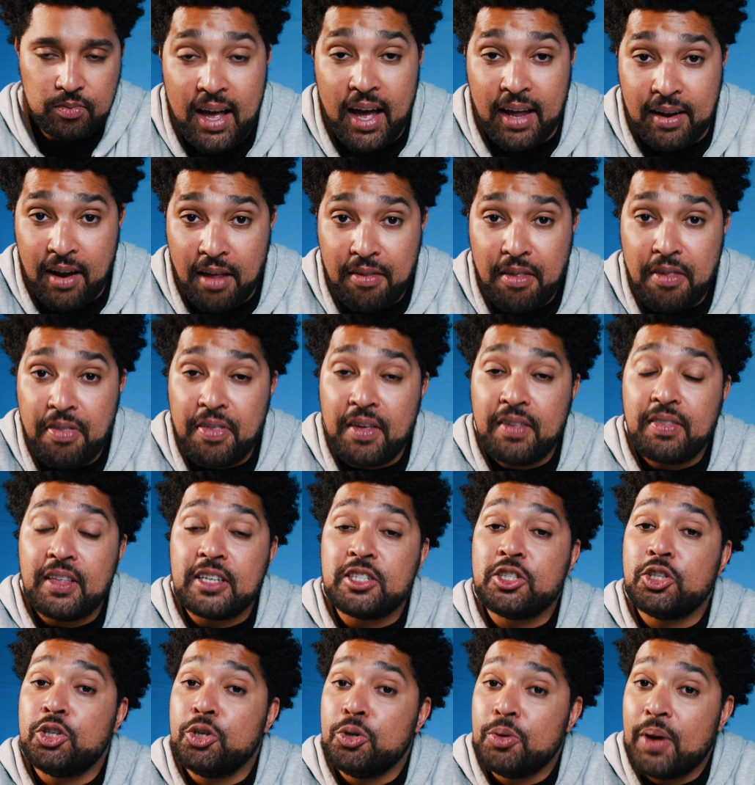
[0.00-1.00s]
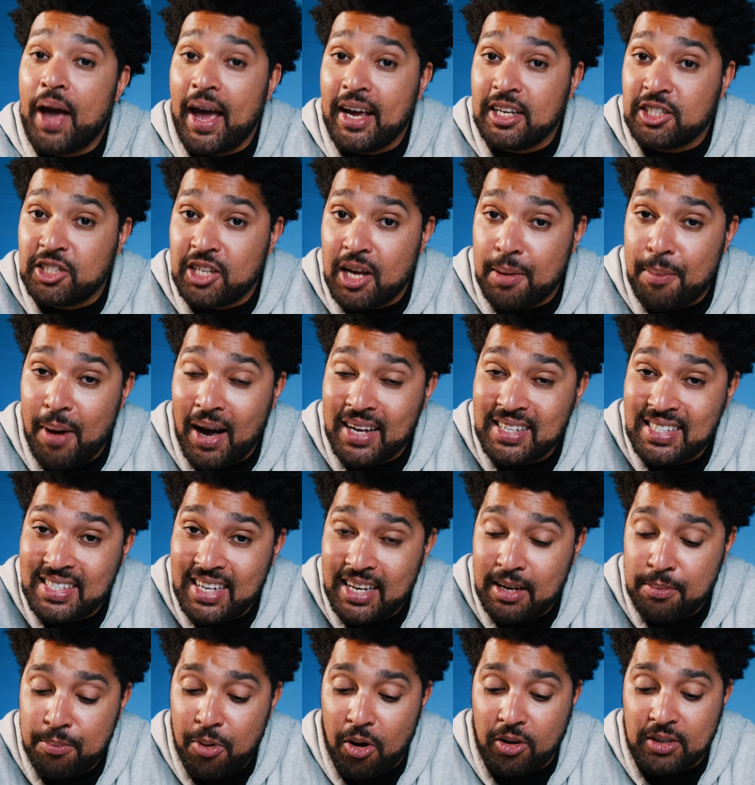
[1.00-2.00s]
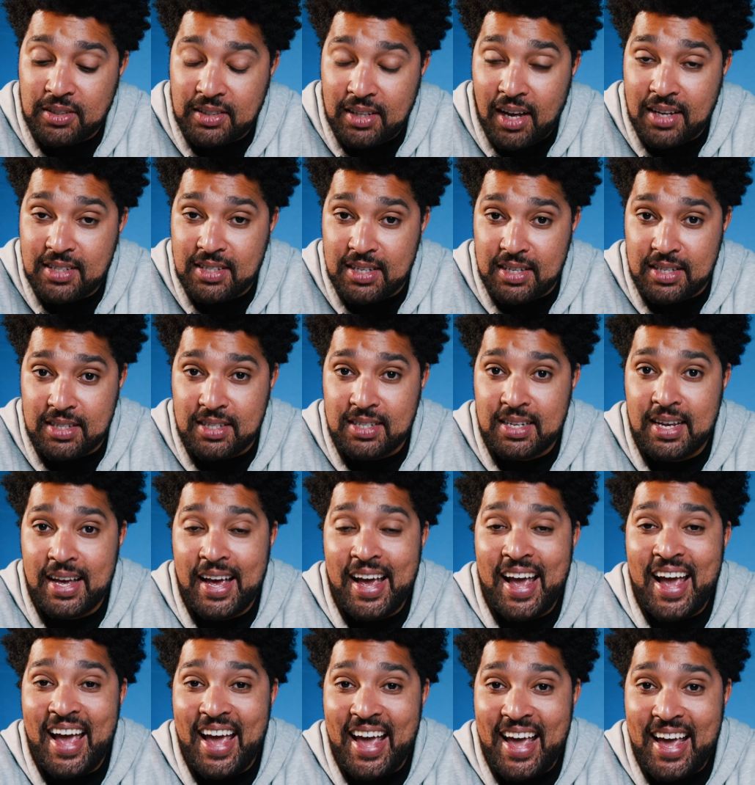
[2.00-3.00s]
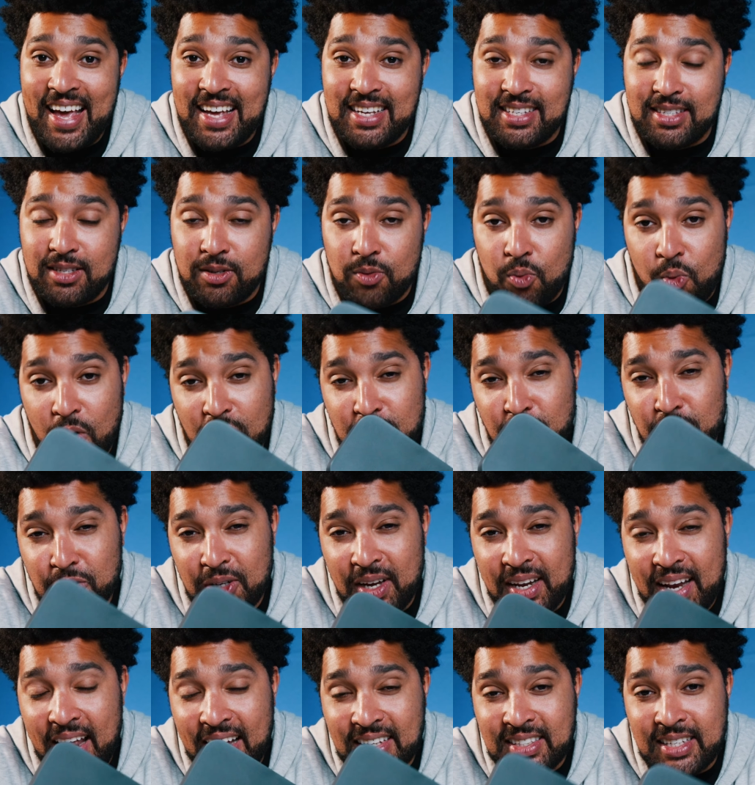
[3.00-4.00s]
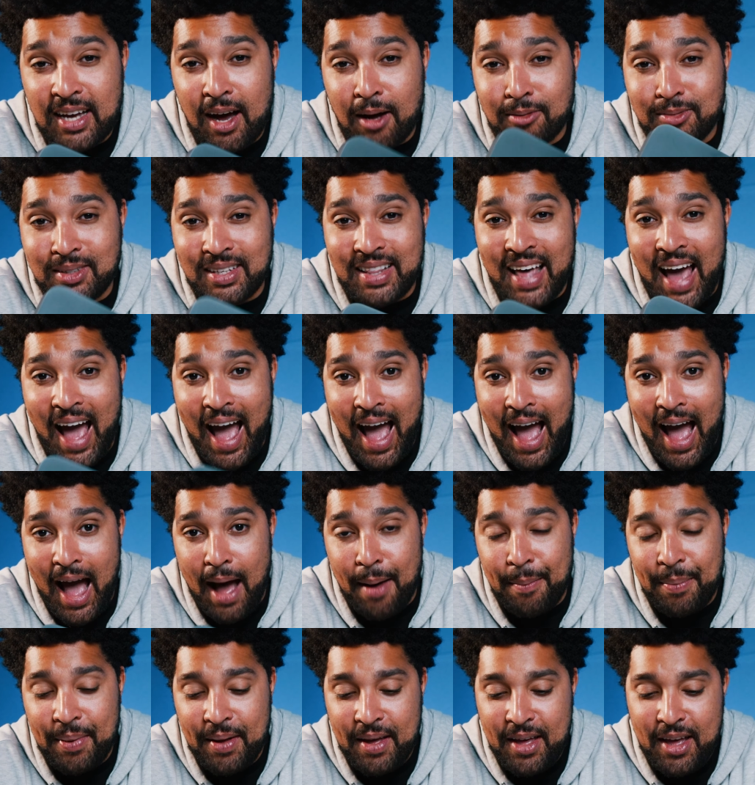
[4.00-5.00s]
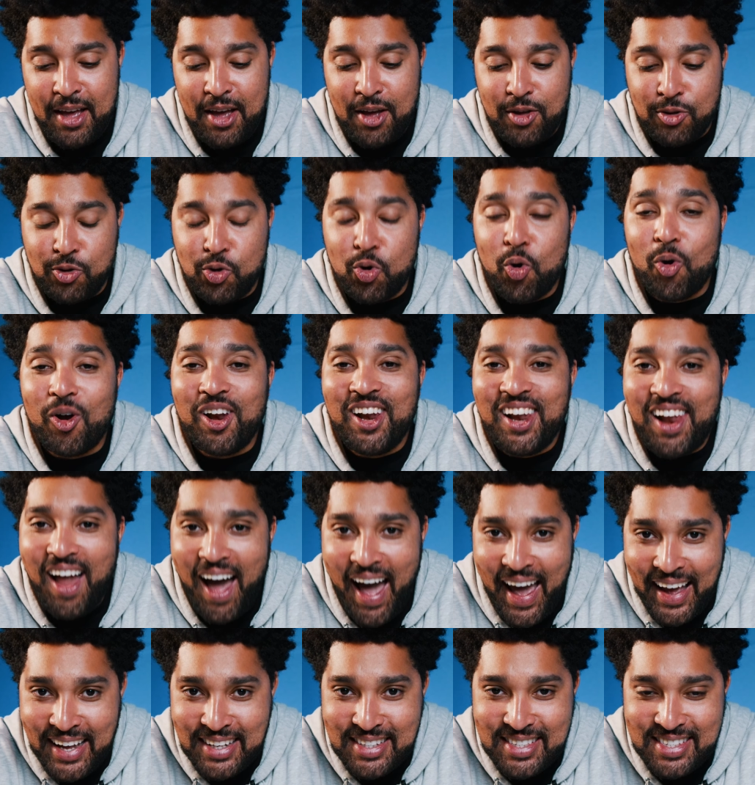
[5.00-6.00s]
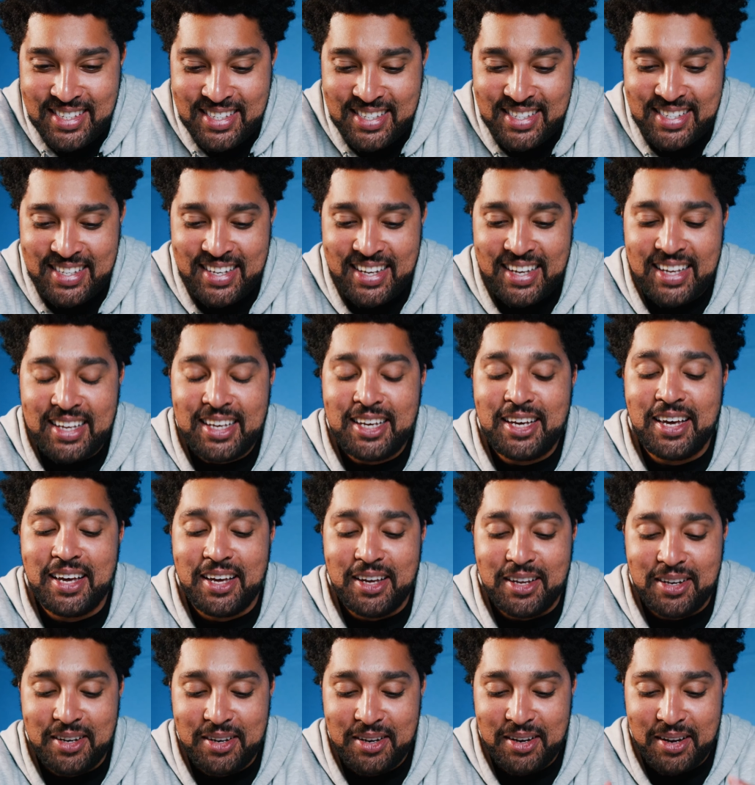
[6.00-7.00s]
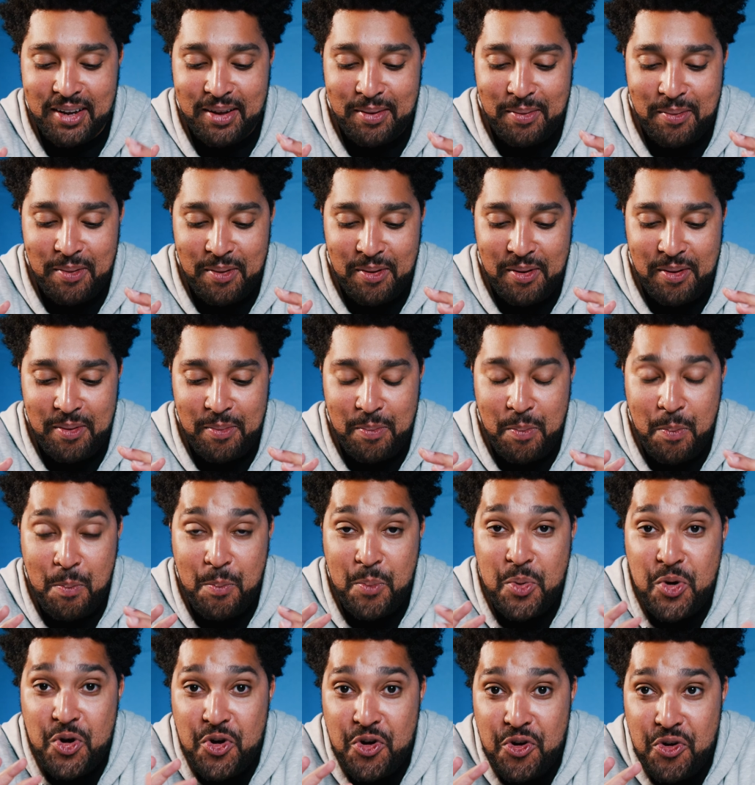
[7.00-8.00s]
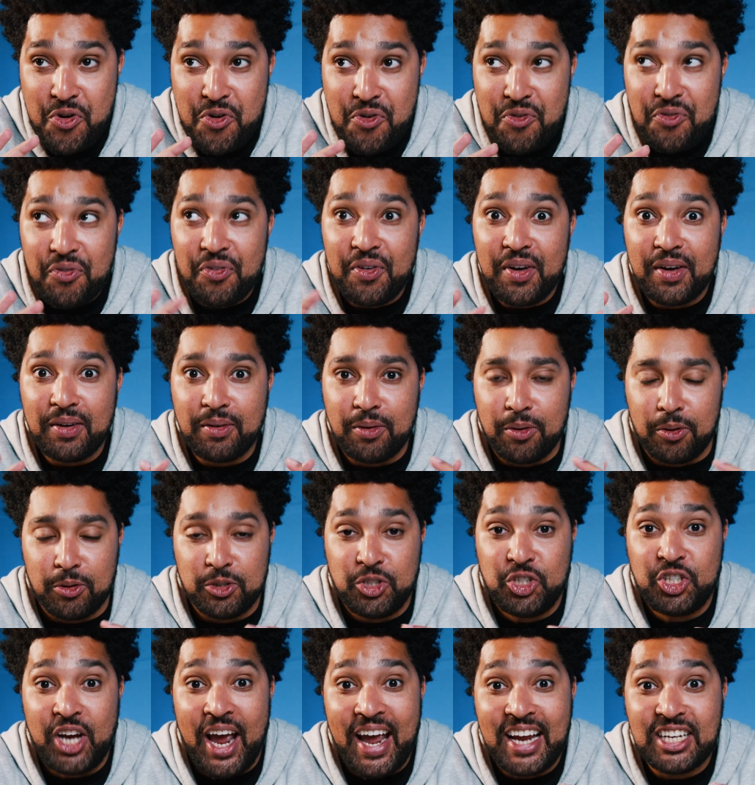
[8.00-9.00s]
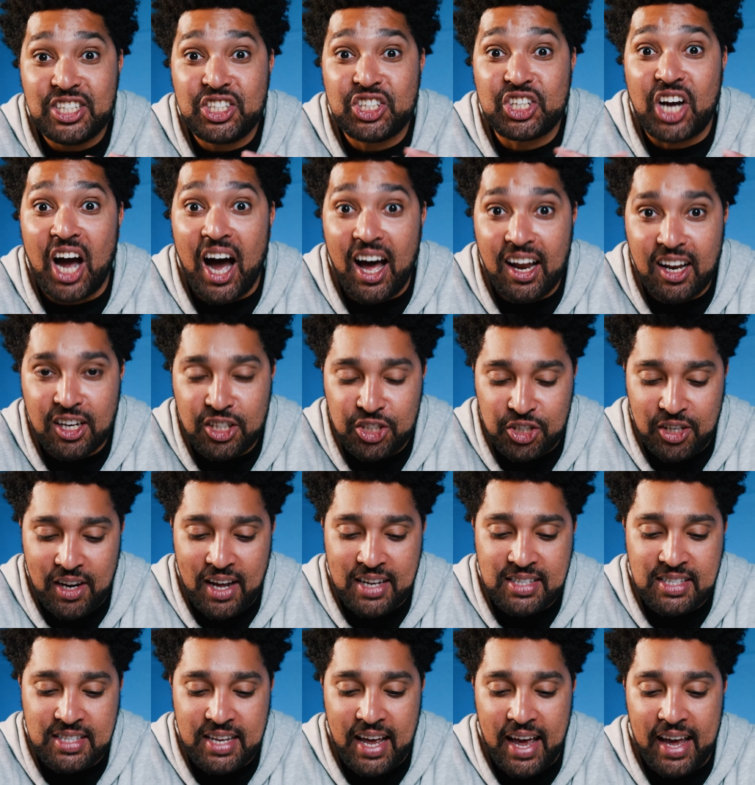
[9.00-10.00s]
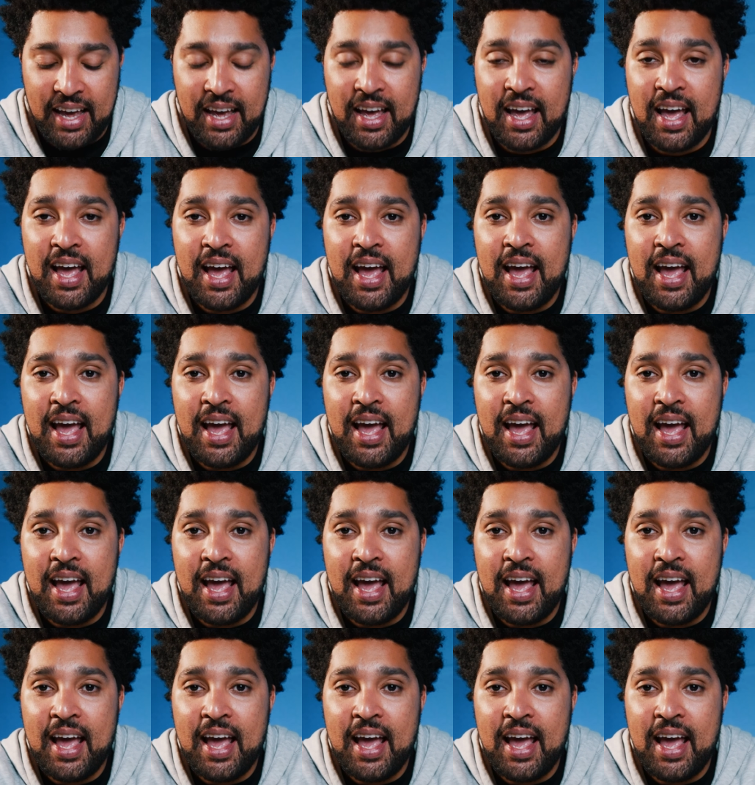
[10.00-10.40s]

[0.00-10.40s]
Another thing this Hue H D M I Sync box does is, is once you connect it up to the app, your lights can move or change color, should I say,